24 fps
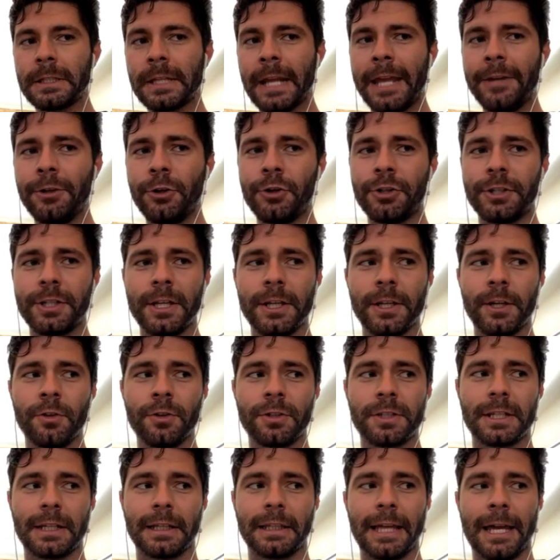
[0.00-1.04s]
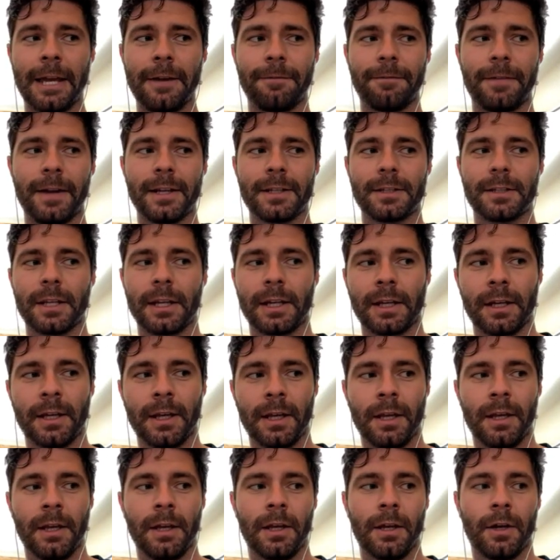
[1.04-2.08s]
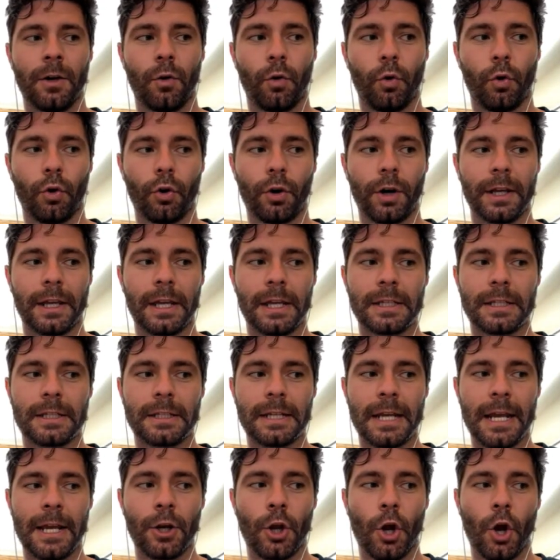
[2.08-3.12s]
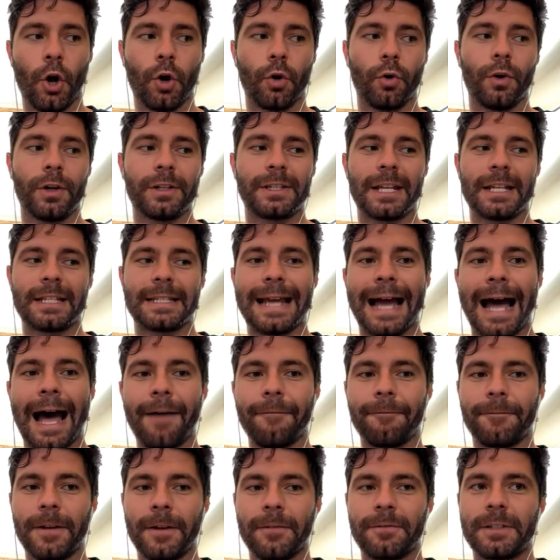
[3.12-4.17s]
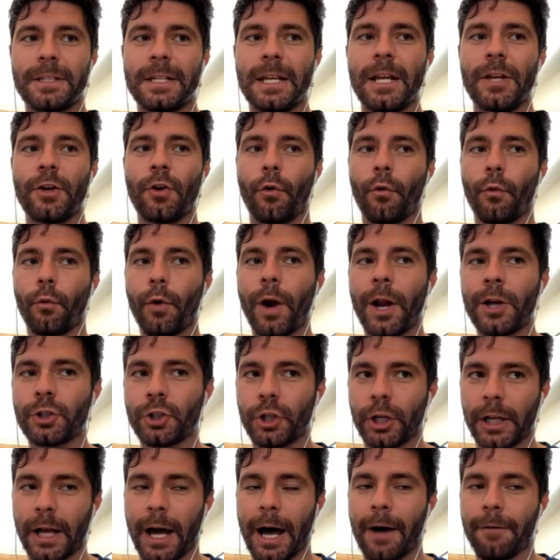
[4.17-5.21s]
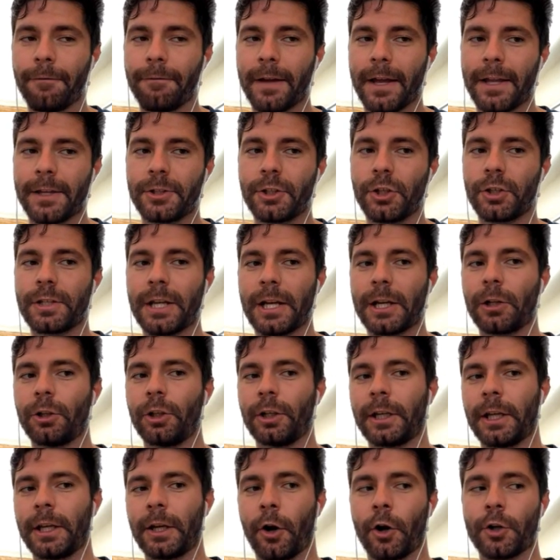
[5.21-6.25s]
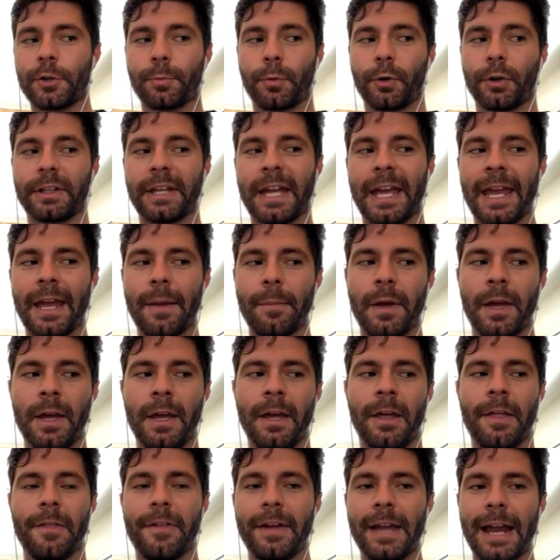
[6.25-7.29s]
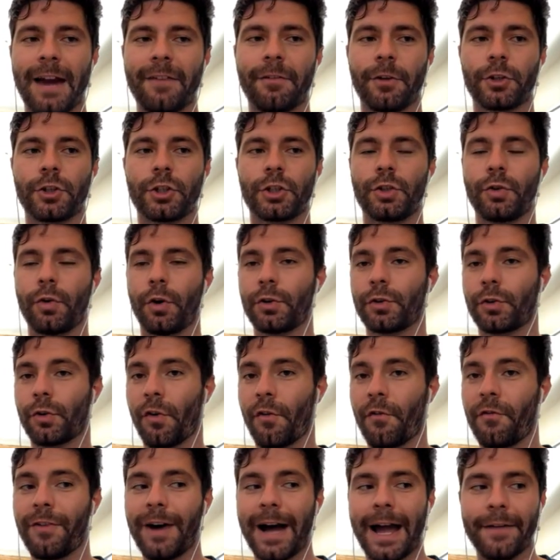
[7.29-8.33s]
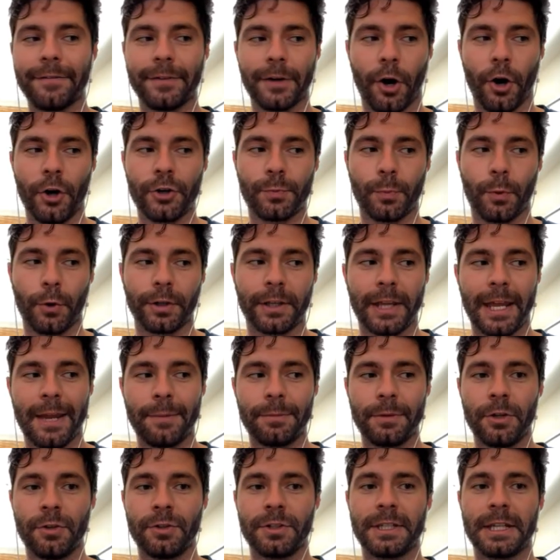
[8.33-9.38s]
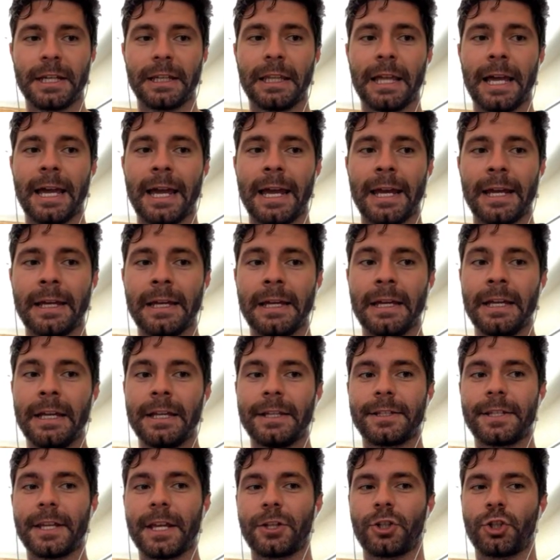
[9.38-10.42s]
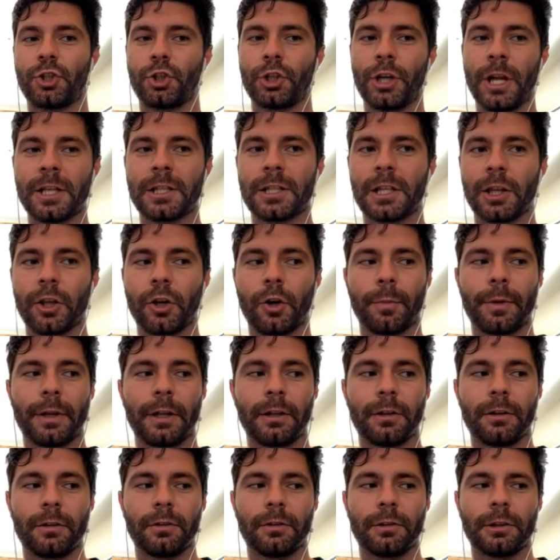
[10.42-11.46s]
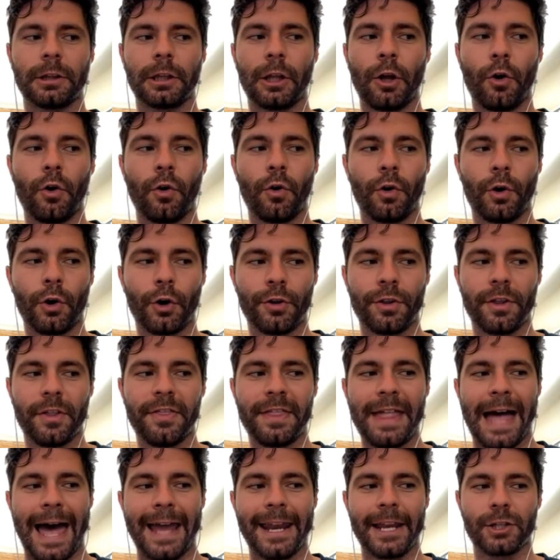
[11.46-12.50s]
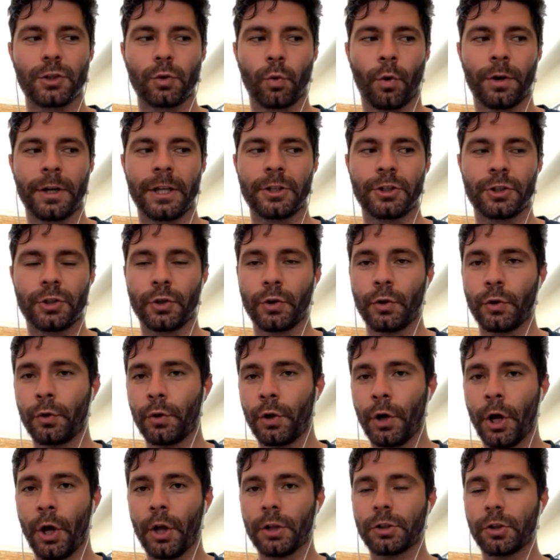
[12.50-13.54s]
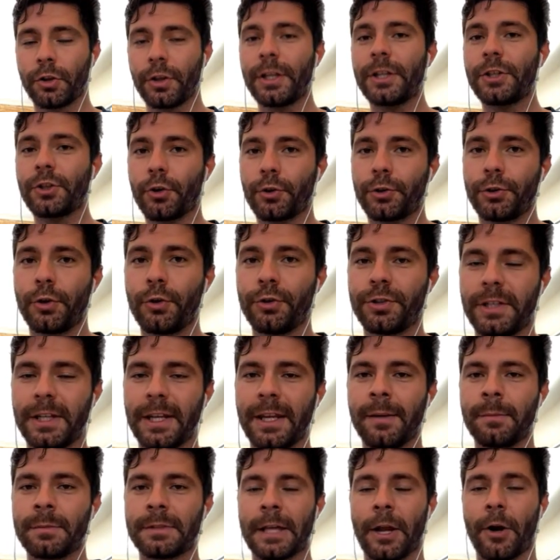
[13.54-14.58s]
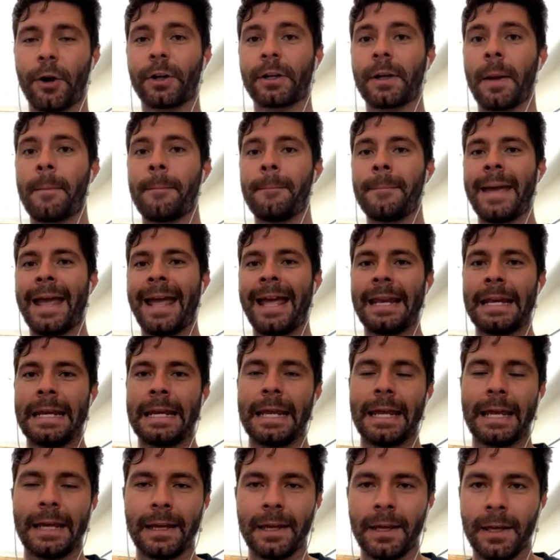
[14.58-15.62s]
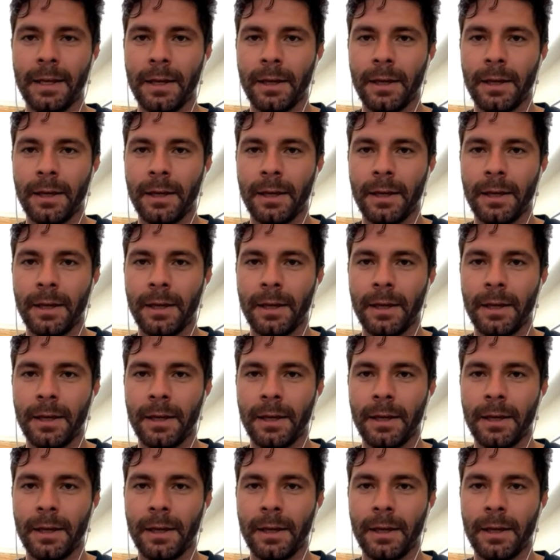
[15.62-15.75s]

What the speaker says: and you see UCLA facing Oregon State, who is a top 15 rushing offense. You take a look at yards per game. They average 205 yards per game. UCLA sits just a little bit lower than that at 22. So these are two teams that are commanding